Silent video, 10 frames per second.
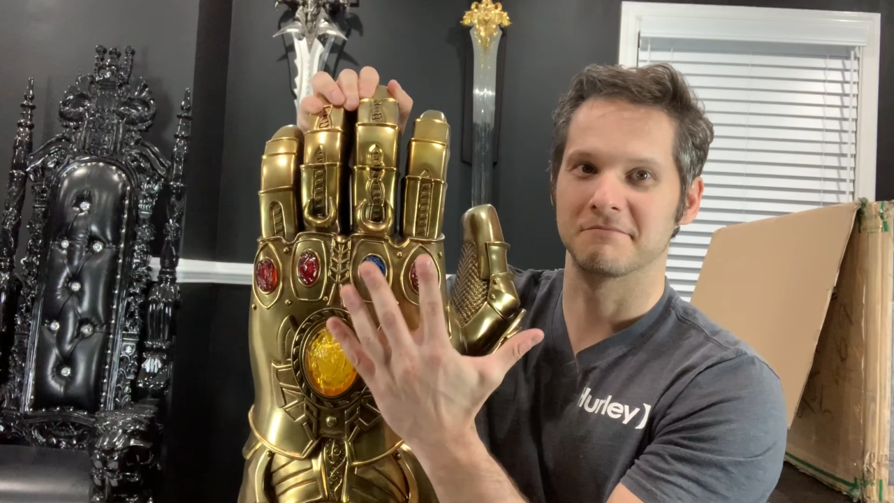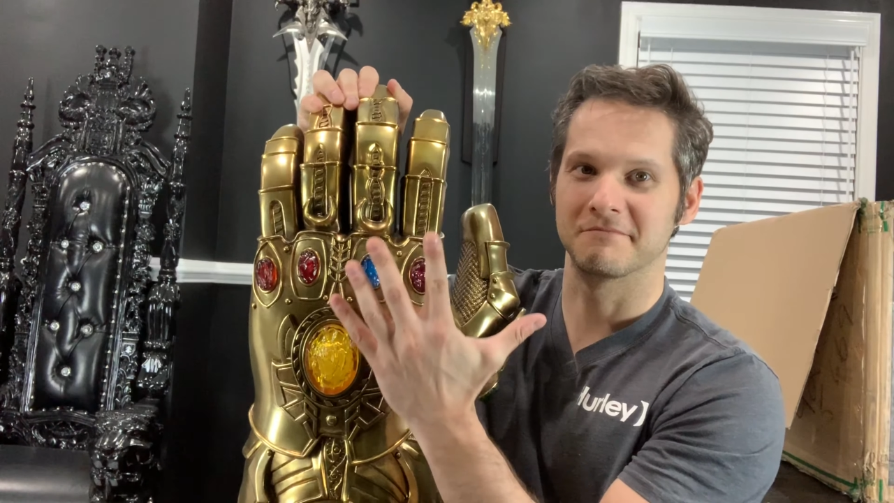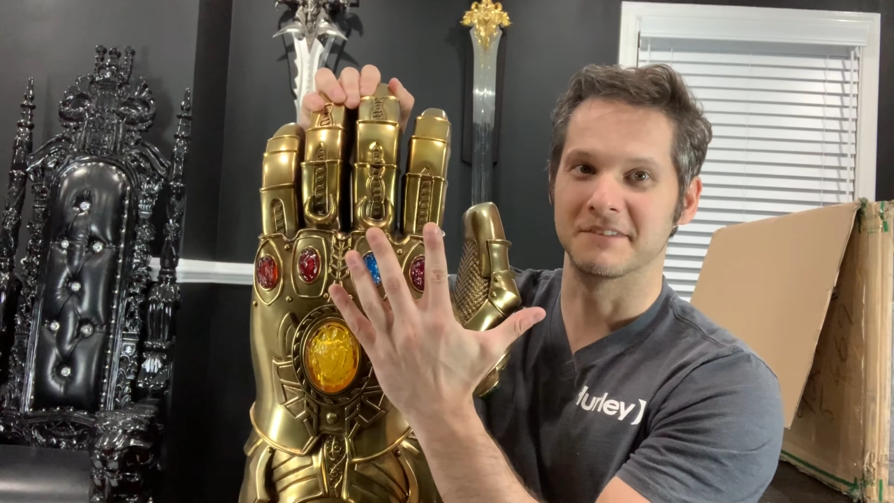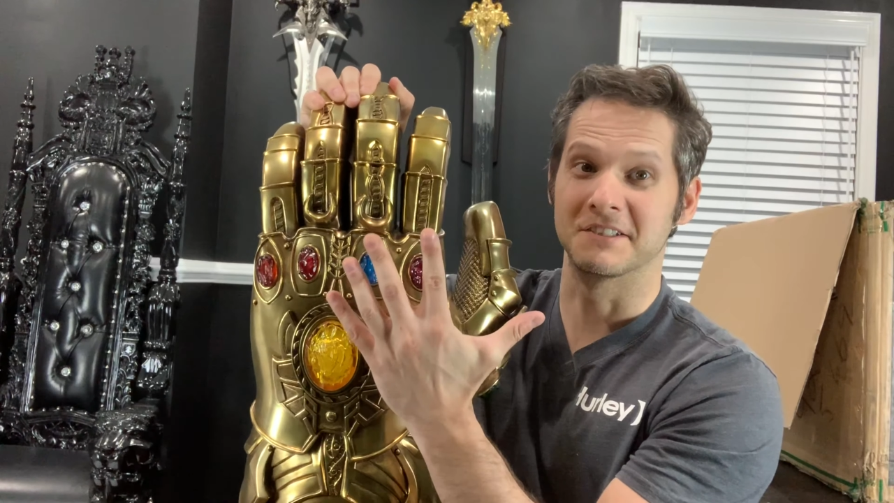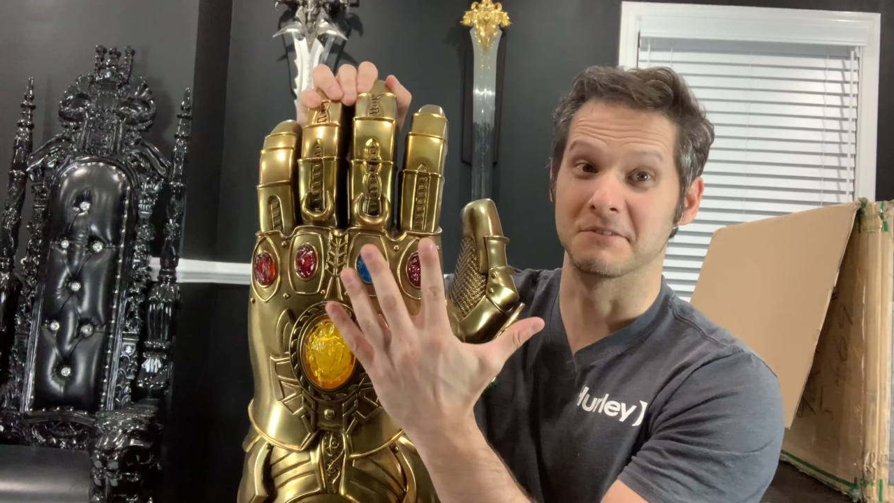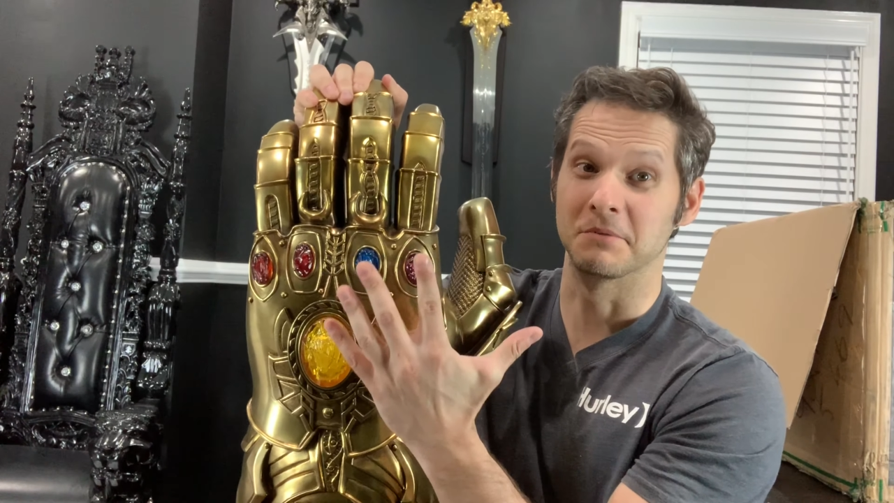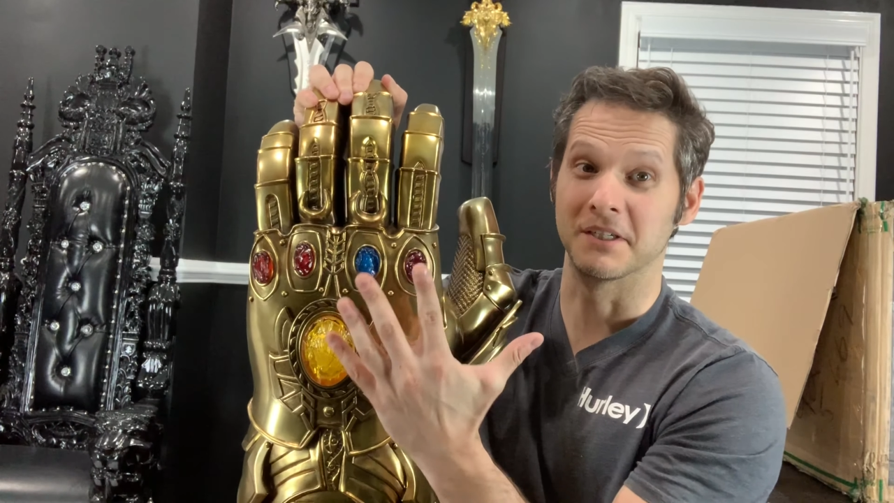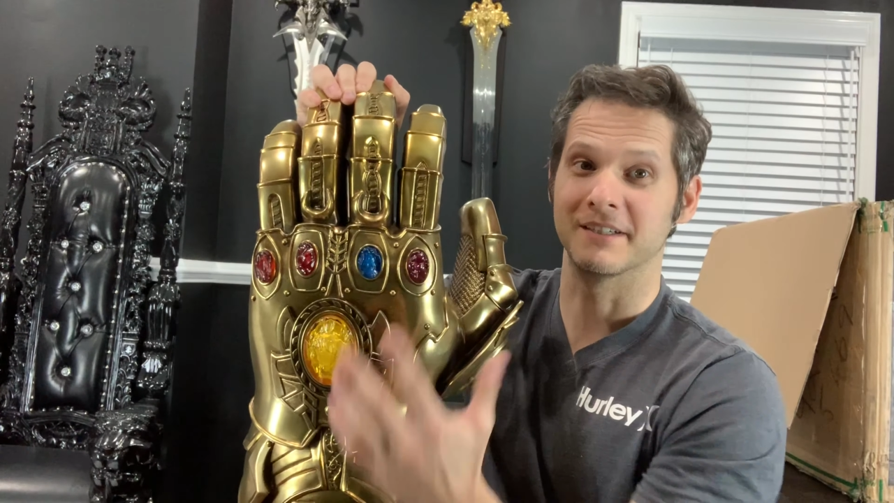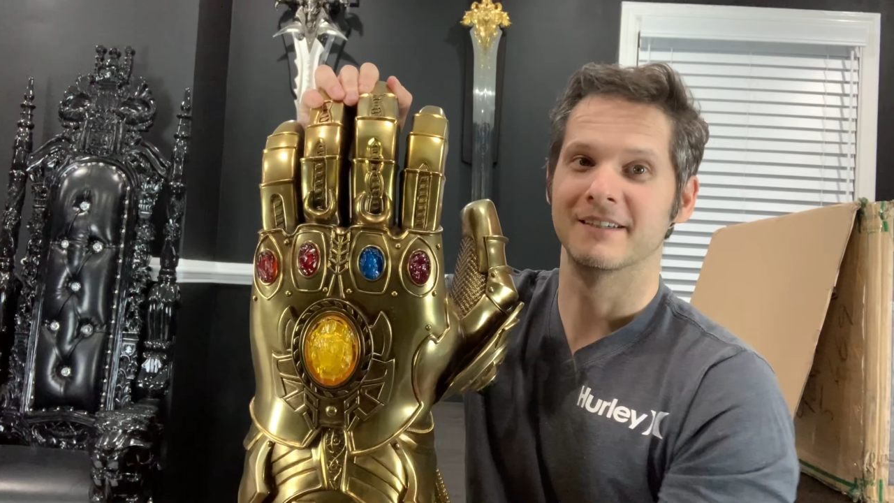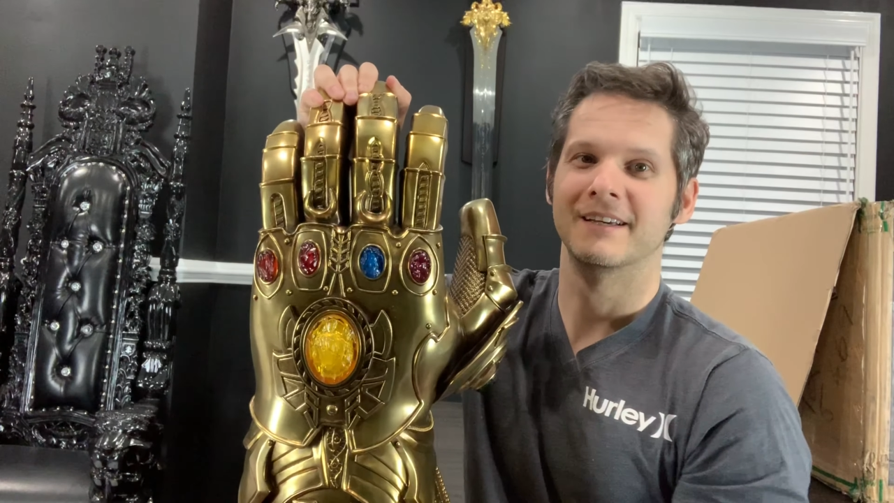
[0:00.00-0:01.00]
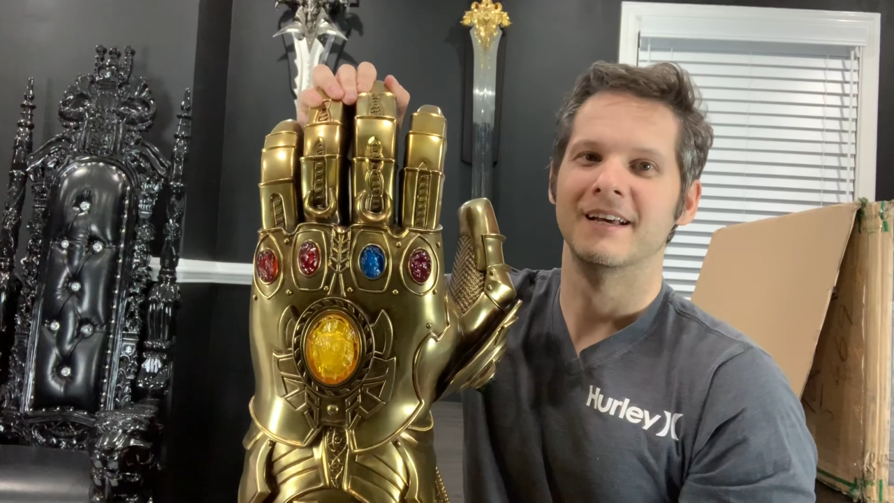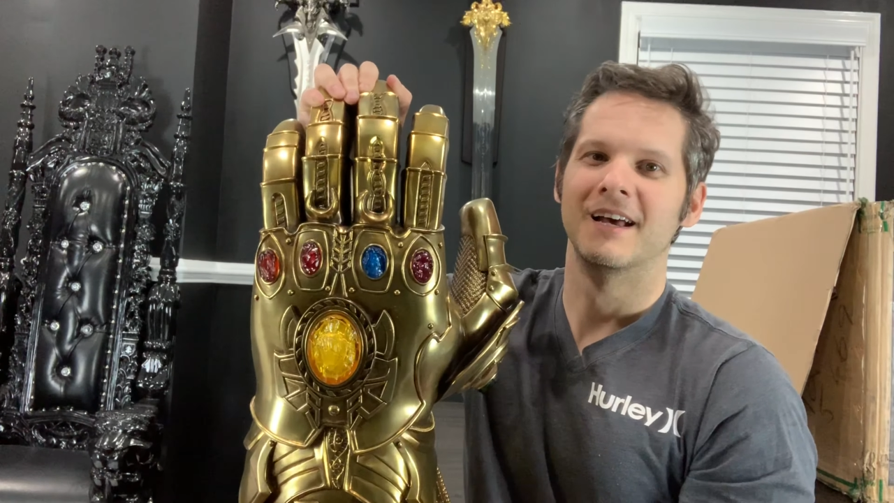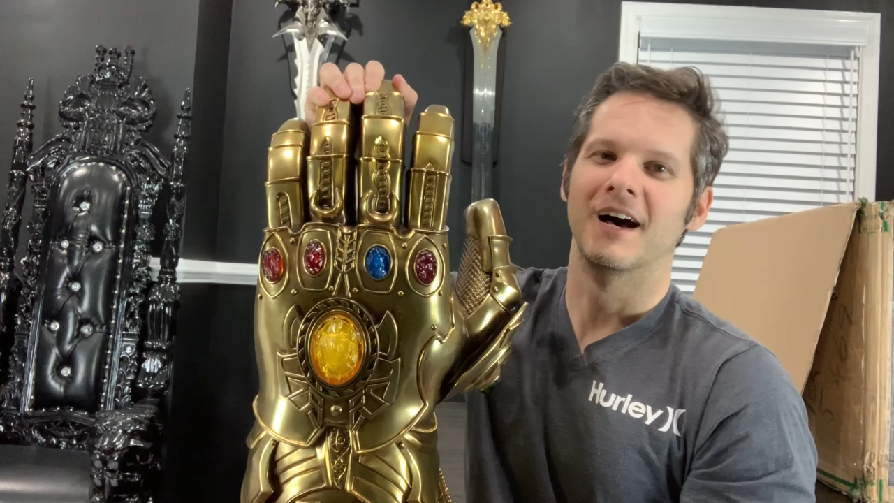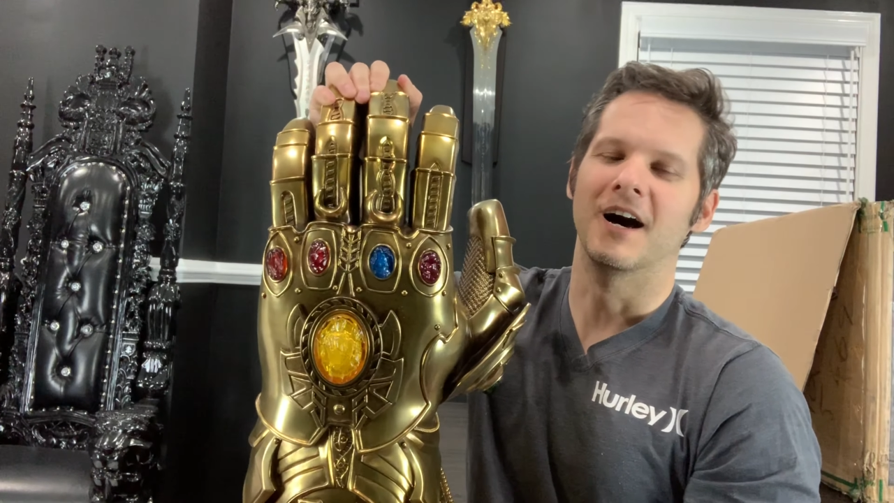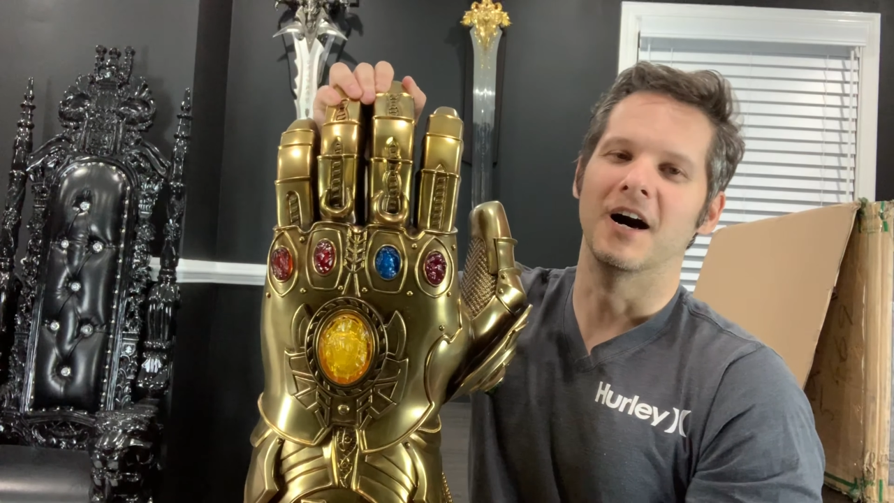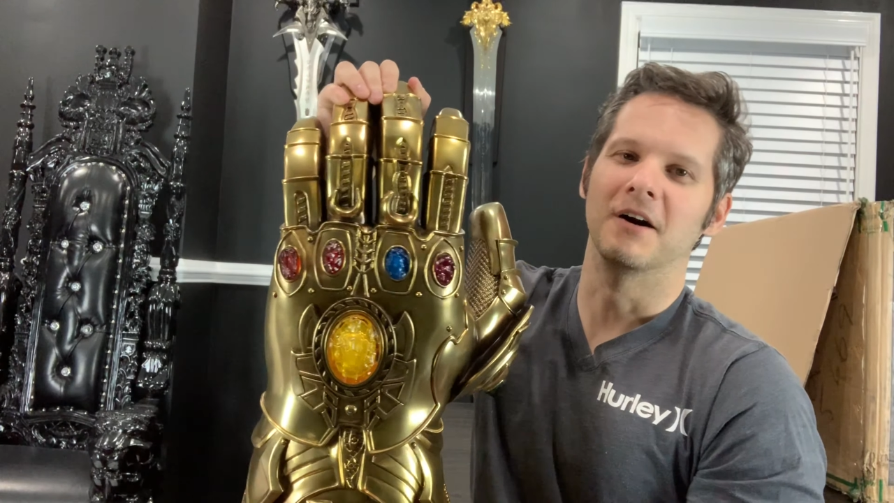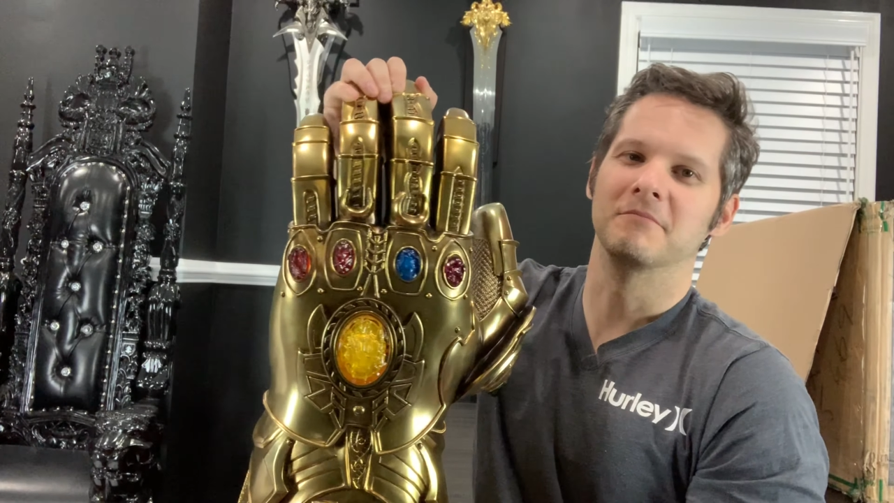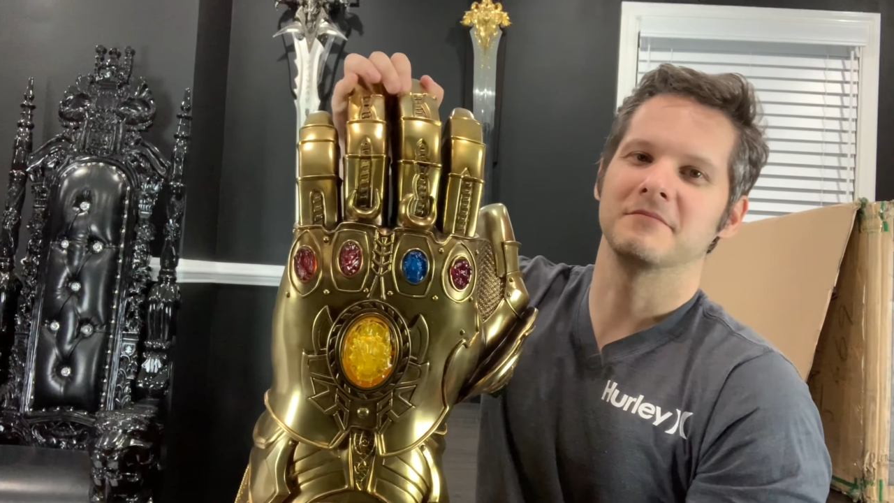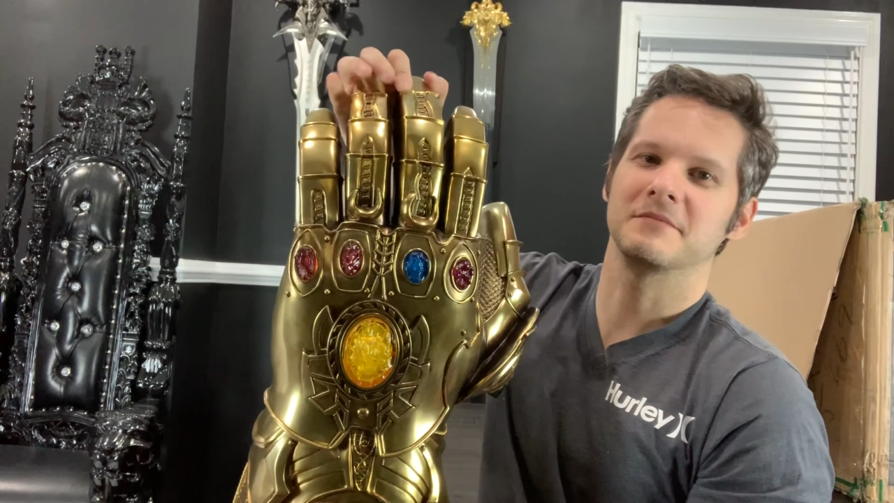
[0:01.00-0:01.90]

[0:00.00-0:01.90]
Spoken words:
This is big. I'm